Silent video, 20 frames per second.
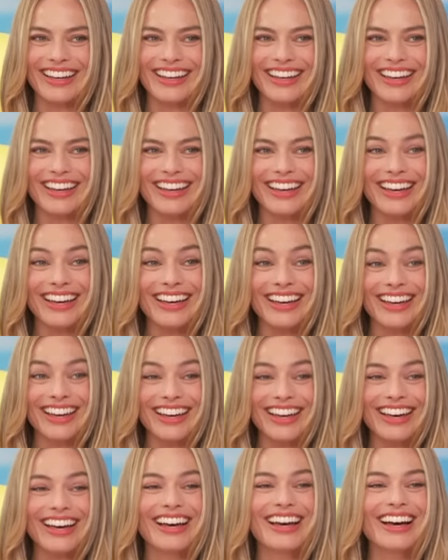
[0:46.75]

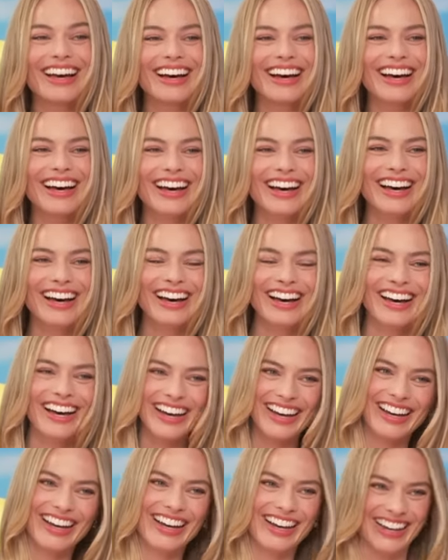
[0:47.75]

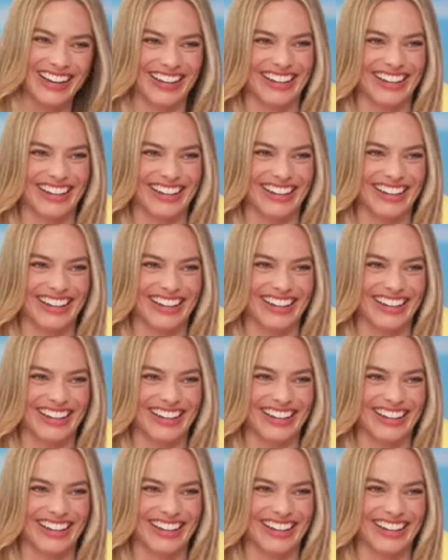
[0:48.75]
(silent)